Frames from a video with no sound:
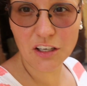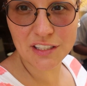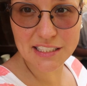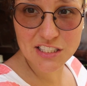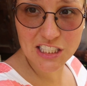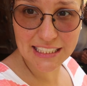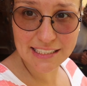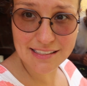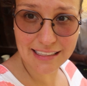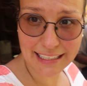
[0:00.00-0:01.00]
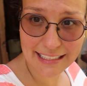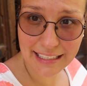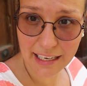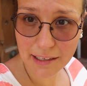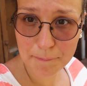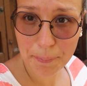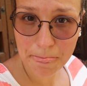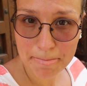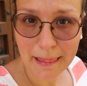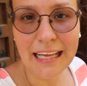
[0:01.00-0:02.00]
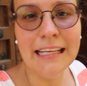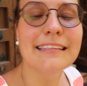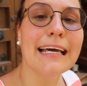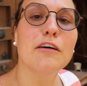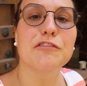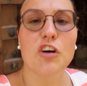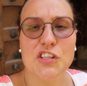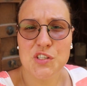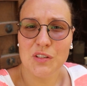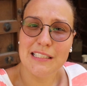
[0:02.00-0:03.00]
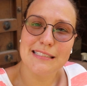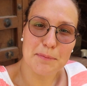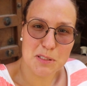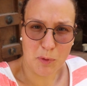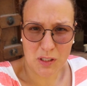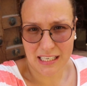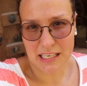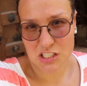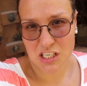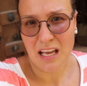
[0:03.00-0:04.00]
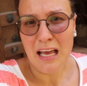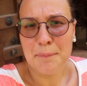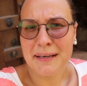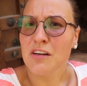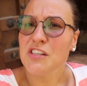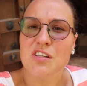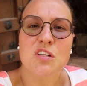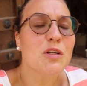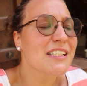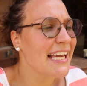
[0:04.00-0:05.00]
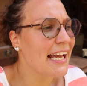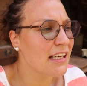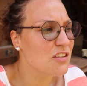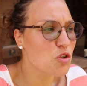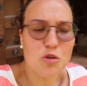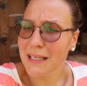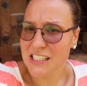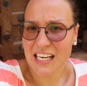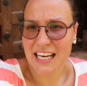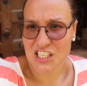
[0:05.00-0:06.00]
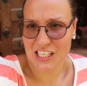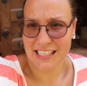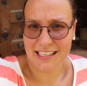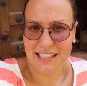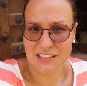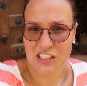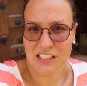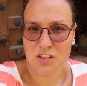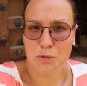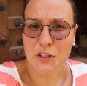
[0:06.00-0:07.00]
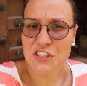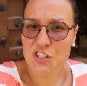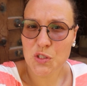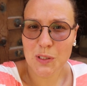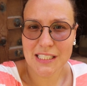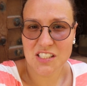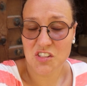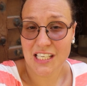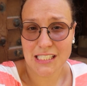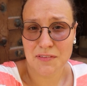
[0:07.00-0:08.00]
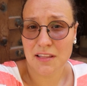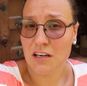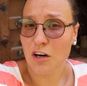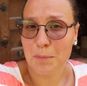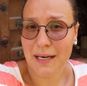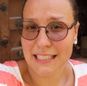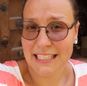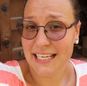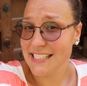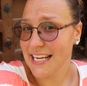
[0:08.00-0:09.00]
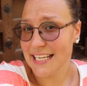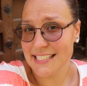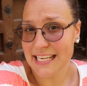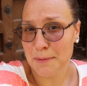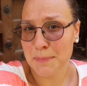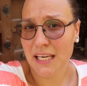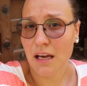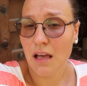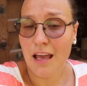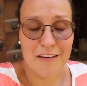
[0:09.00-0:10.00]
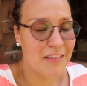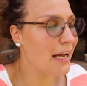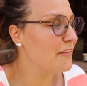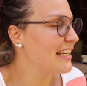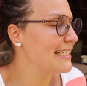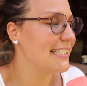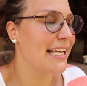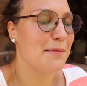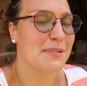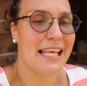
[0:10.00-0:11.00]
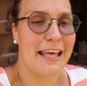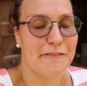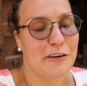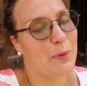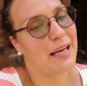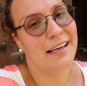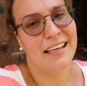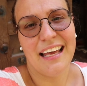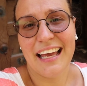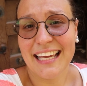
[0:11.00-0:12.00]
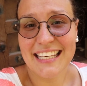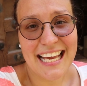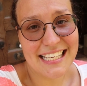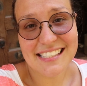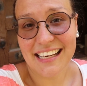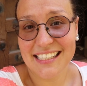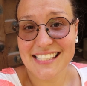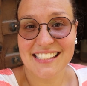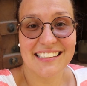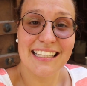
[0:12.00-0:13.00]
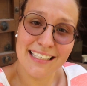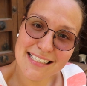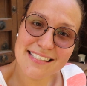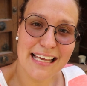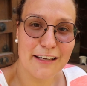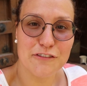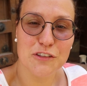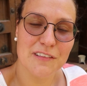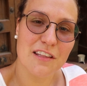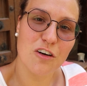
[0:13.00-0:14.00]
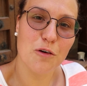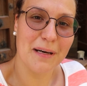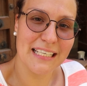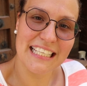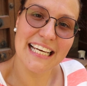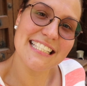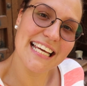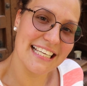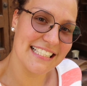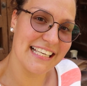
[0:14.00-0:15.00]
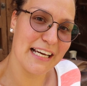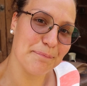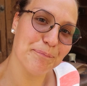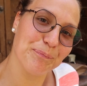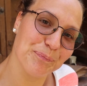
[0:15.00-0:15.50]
on the streets, like here, then of course you need some small cash. But also don't carry too much cash in the country. So what you do is you just withdraw money at the ATM here. We have ATMs everywhere. And yes, guys, it is safe to withdraw money at the ATM.